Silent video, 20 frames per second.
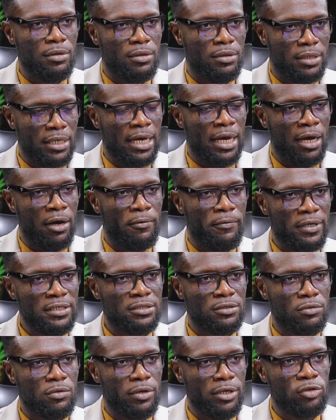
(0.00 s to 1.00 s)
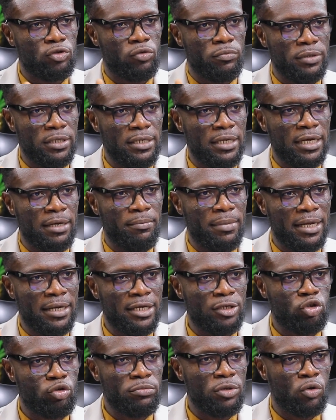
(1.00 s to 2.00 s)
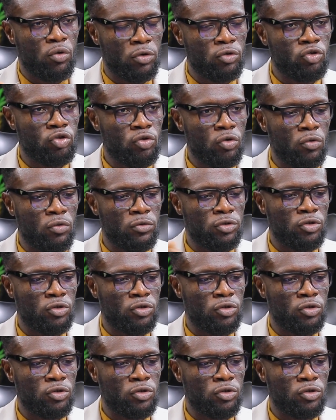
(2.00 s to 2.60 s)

There are risks going to be there, but they should be controlled.